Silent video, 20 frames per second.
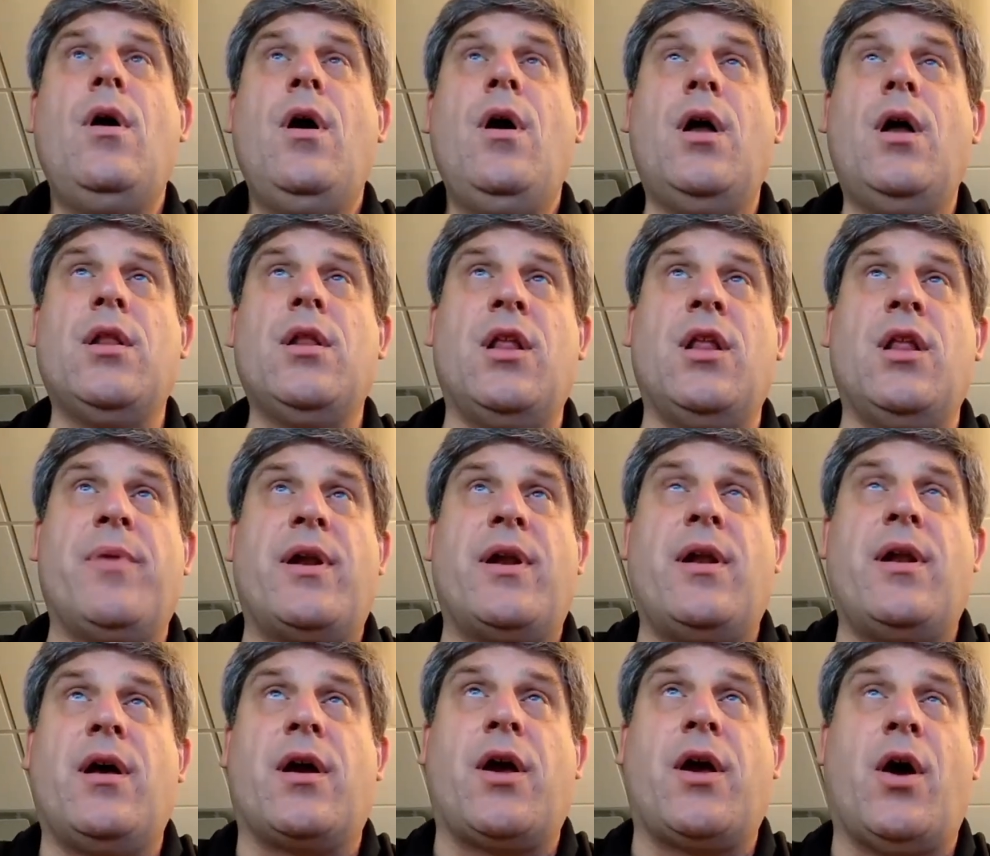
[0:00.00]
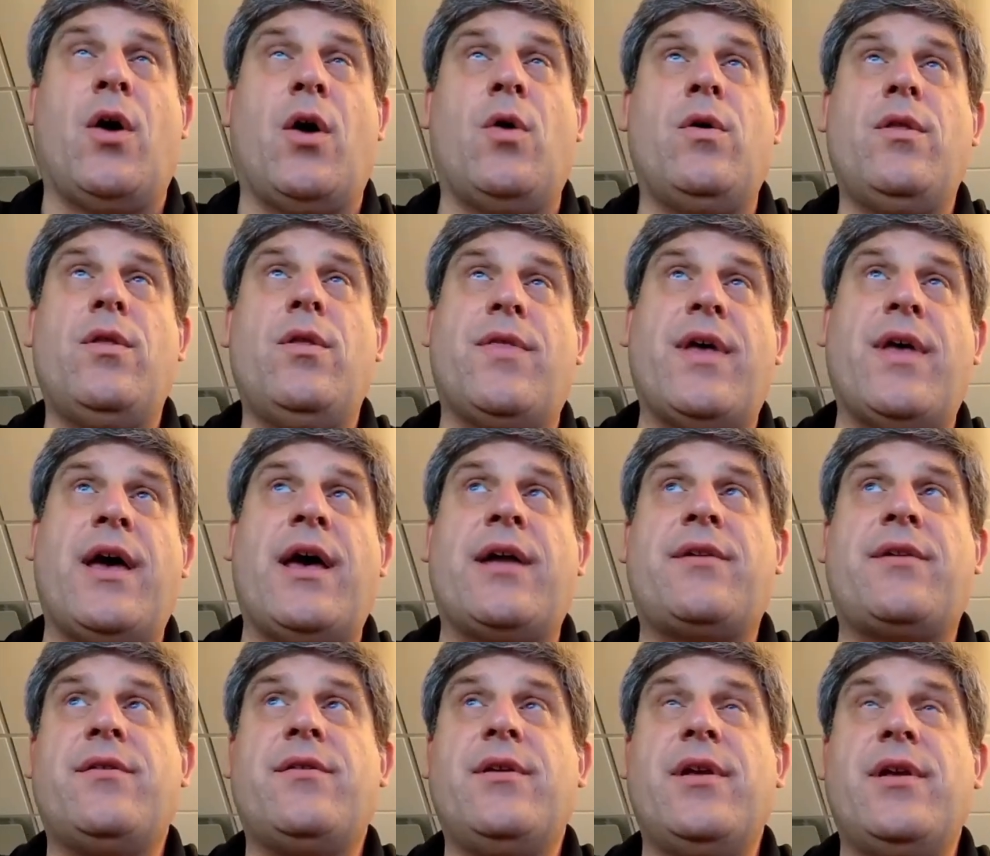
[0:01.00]
a little bit ago, that
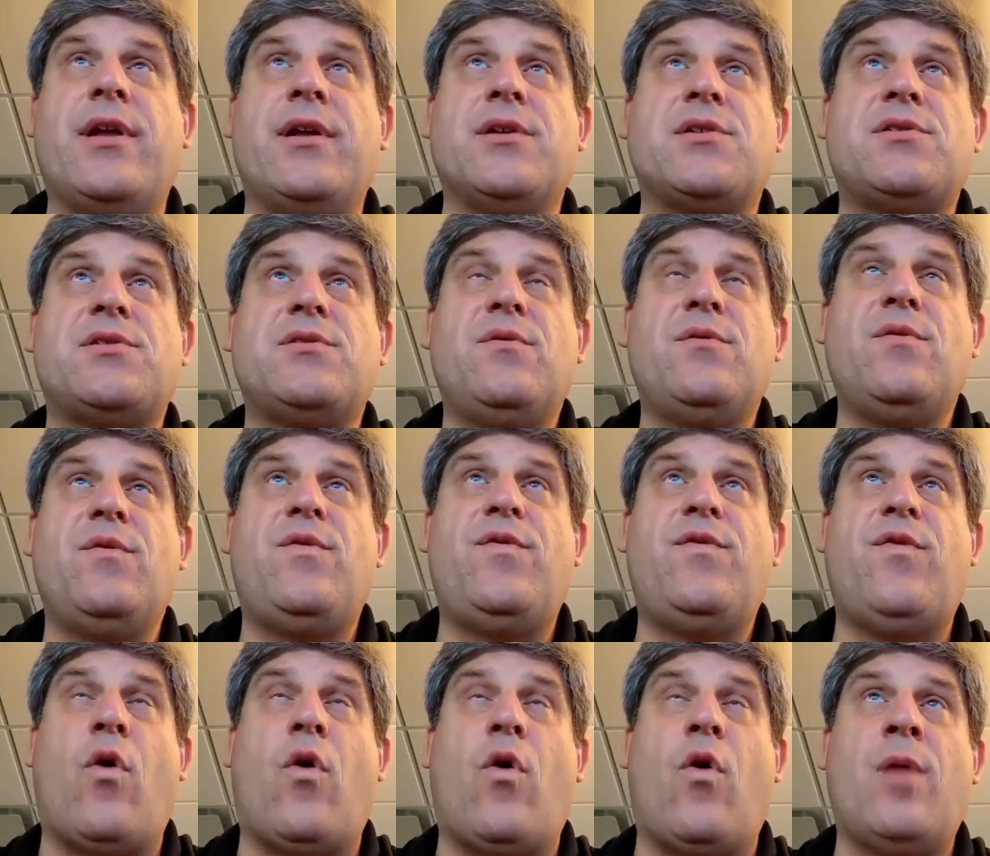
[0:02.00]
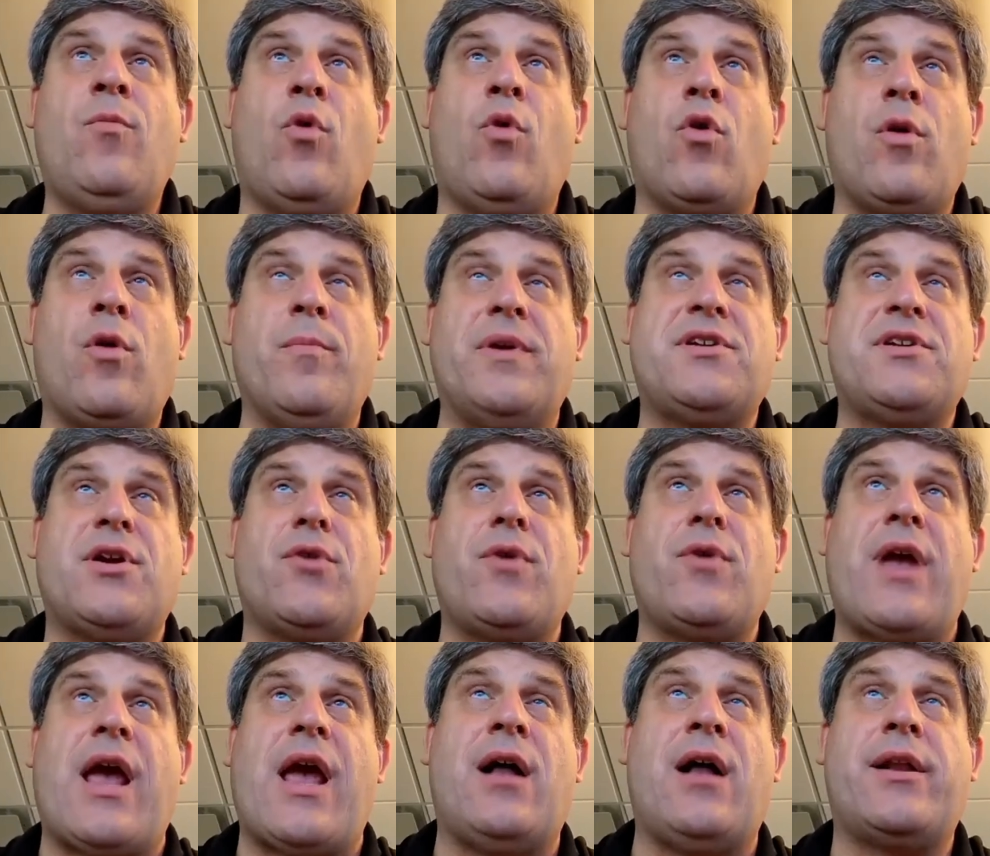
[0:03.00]
it is form or
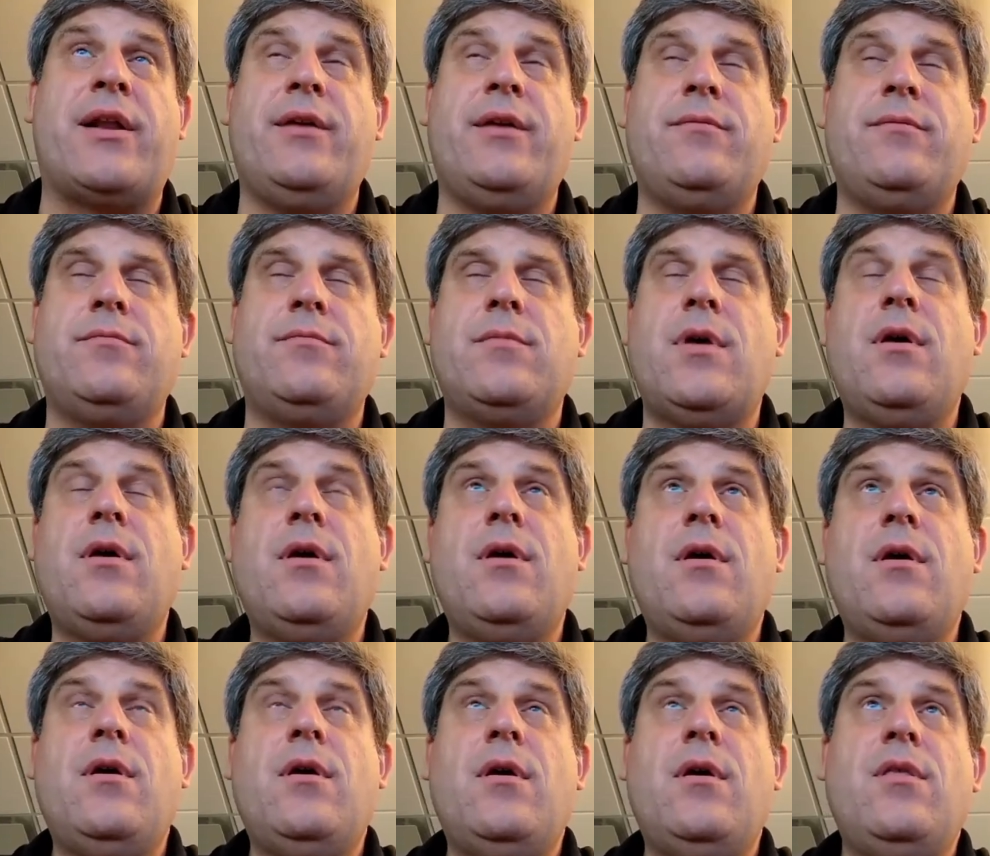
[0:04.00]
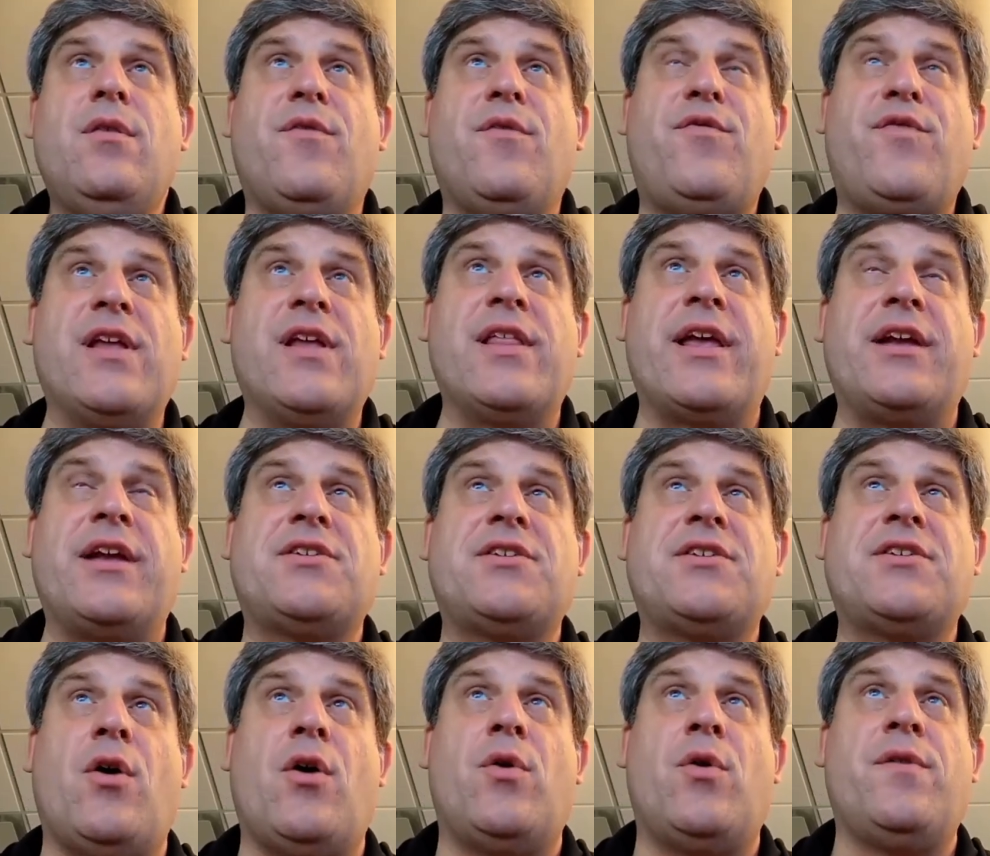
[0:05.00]
materiality, the feeling
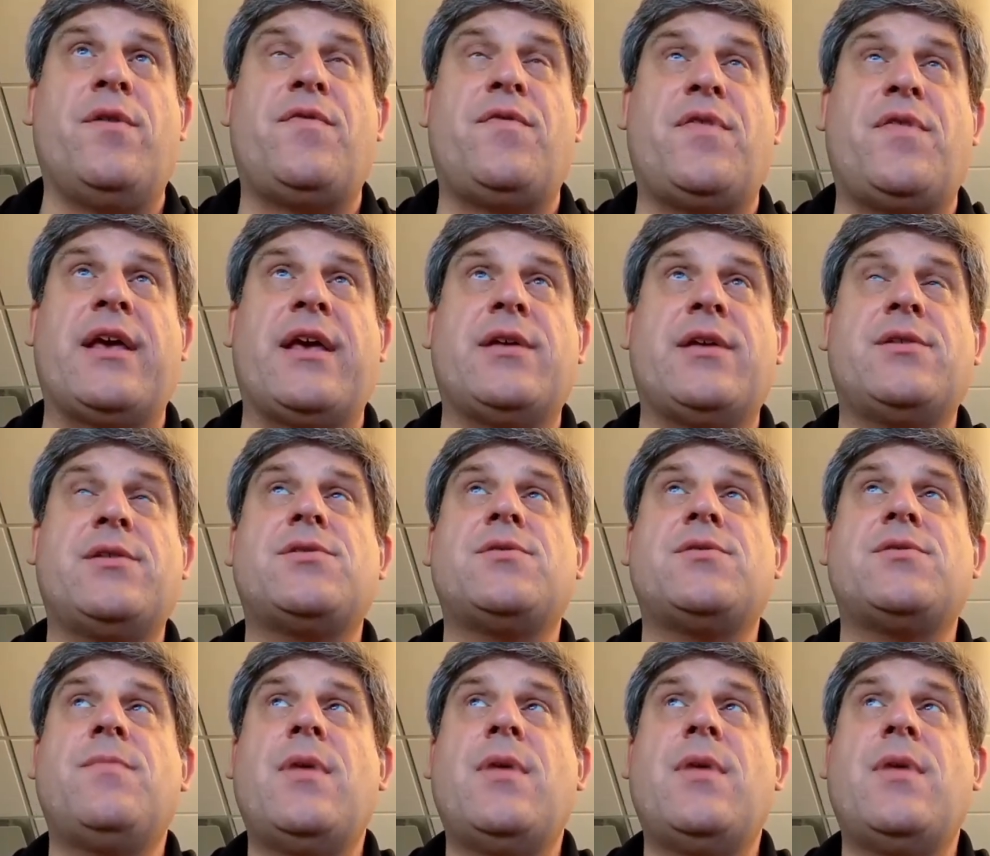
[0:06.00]
tone of things,